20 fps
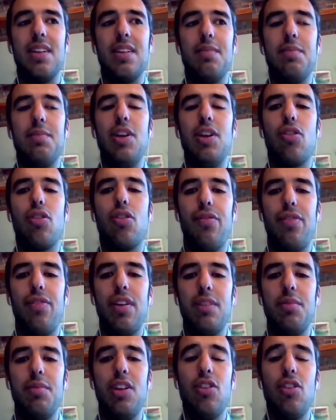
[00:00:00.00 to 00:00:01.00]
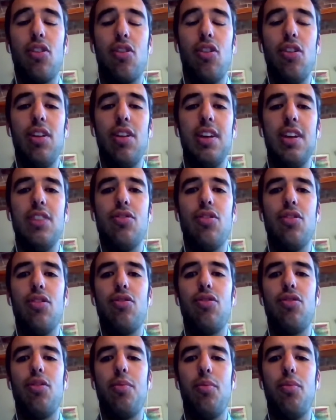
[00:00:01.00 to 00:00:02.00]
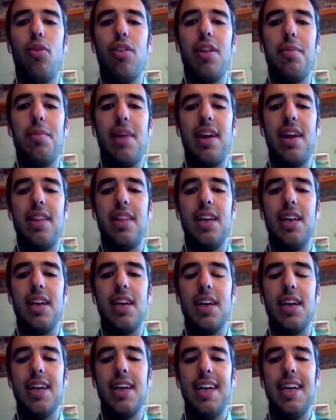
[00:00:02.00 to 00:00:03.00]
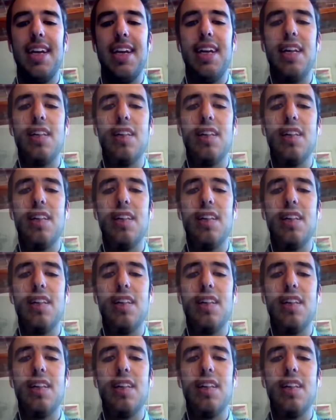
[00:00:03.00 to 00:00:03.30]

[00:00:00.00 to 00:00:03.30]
Video call is also more demanding in